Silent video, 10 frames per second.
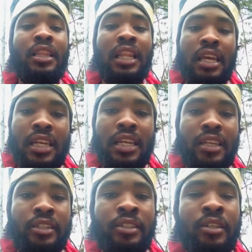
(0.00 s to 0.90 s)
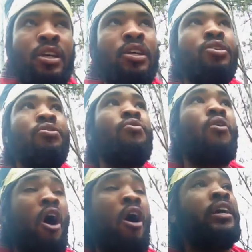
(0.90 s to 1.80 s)
lineage. You
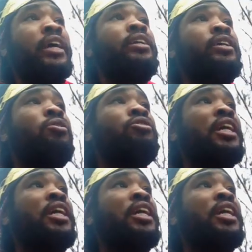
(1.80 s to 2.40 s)
are indigo